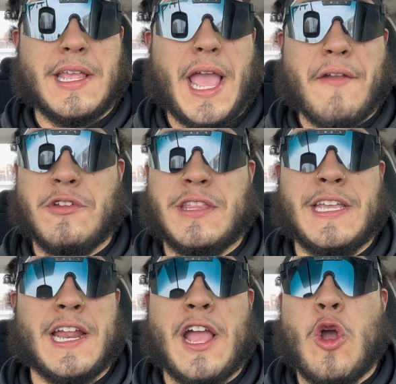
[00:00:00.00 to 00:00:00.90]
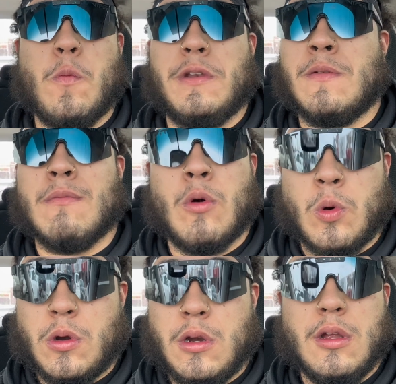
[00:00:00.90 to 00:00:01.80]
Everything, and I hoped in
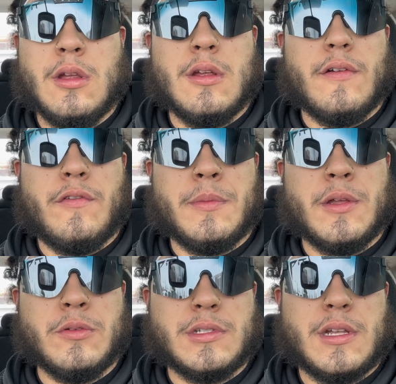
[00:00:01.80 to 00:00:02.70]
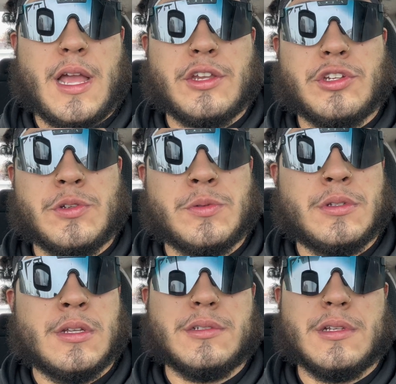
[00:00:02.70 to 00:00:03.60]
more from those kind of
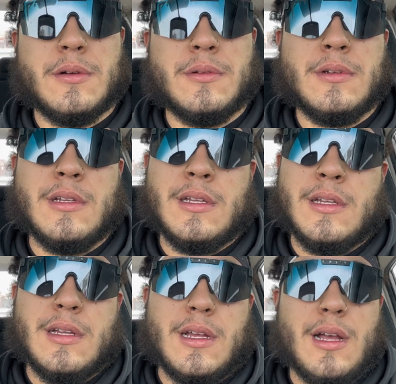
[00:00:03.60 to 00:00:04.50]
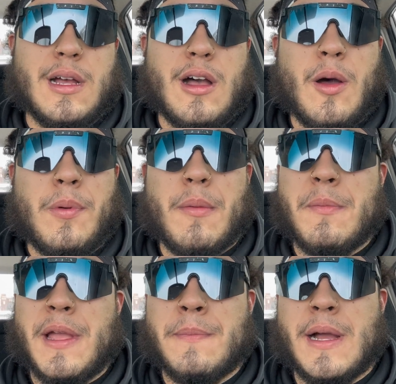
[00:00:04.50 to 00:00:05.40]
shoes. So I'll probably
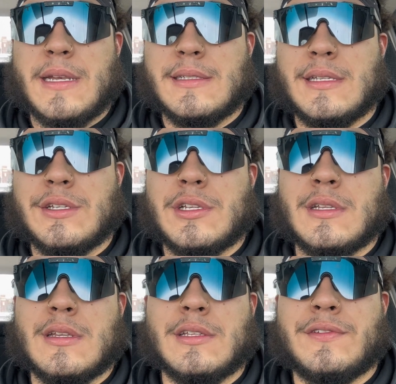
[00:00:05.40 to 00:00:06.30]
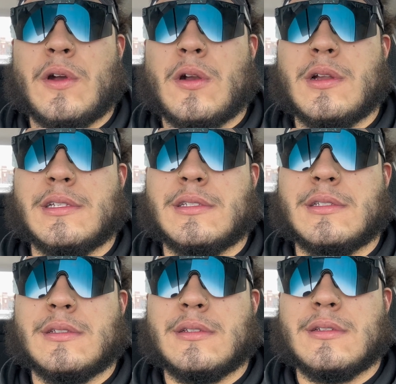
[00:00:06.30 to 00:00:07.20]
make my decision as far
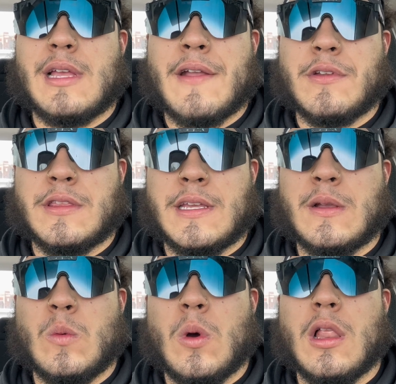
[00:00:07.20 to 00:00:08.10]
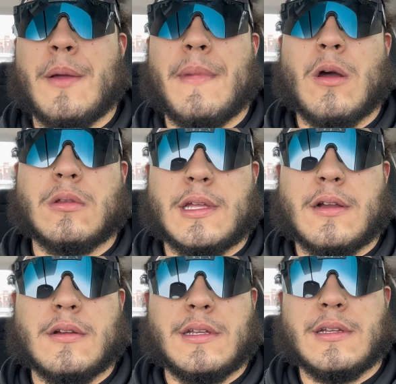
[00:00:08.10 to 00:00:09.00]
as everything while I'm out
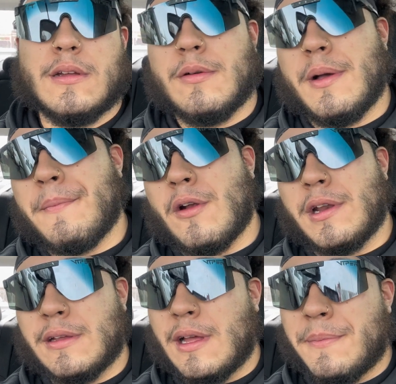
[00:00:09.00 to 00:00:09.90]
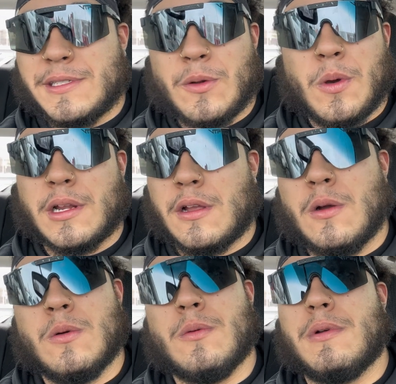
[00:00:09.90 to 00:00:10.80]
there. I'm still want to
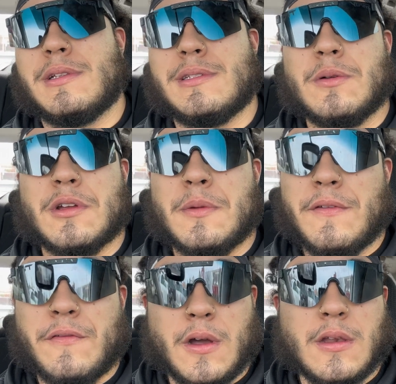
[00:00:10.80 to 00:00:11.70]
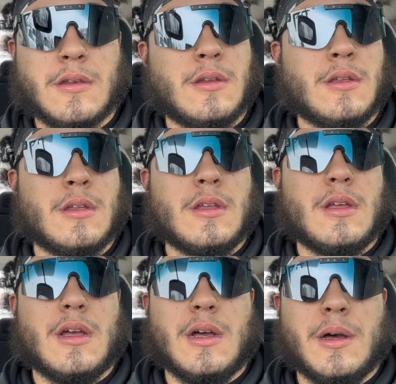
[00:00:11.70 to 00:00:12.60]
go. It's still gonna be fun.
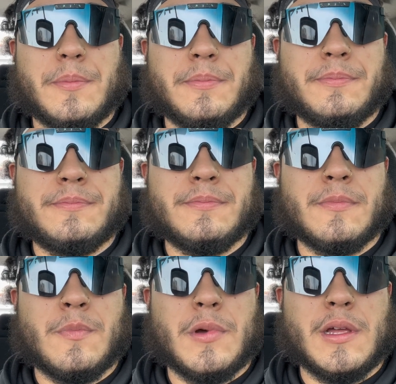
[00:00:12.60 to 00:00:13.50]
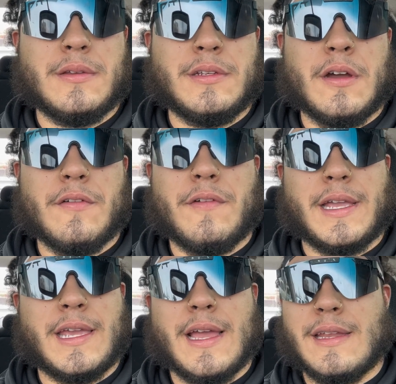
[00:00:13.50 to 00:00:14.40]
But if I
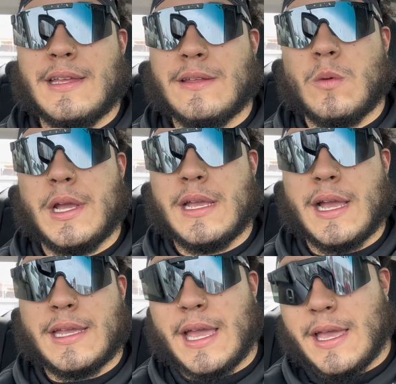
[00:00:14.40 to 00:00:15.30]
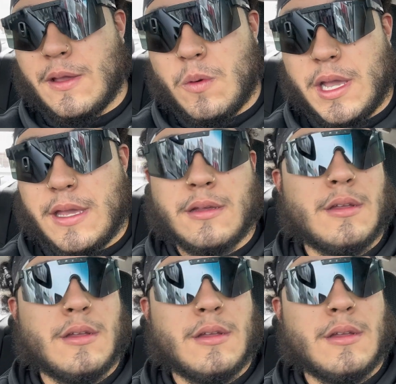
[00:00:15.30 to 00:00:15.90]
can't hit weight, I can't hit weight.